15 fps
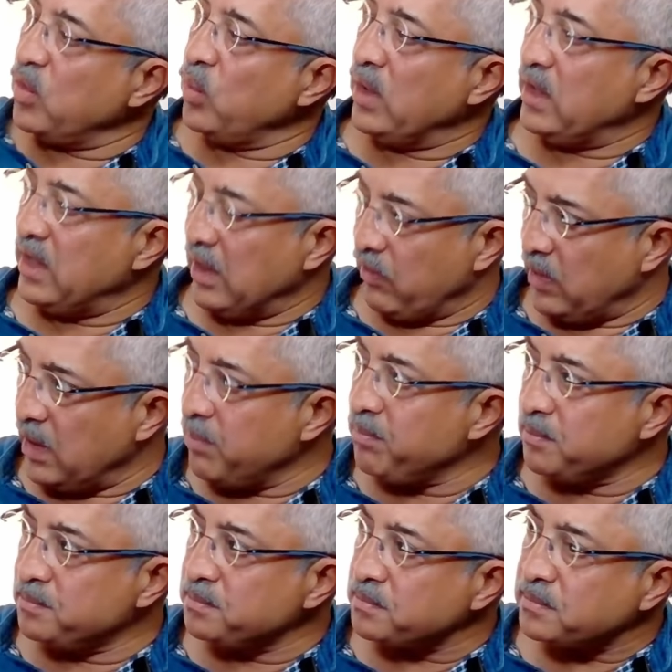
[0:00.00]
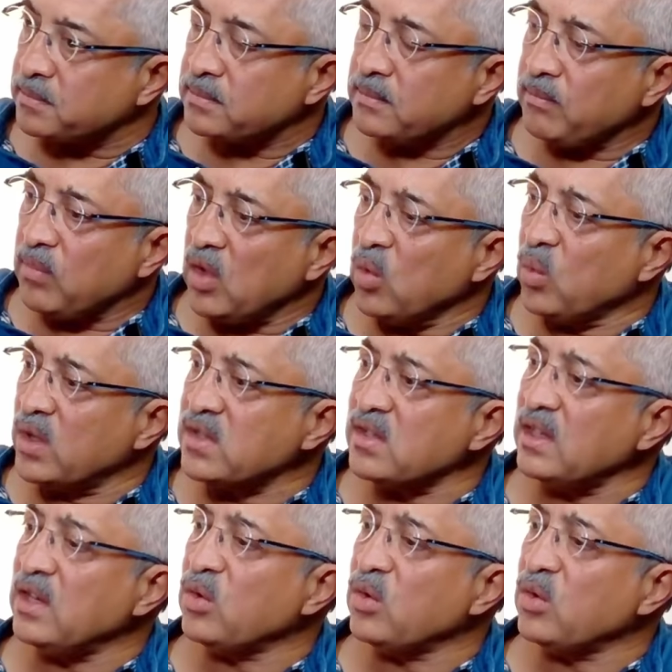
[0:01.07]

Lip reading: will develop. Once the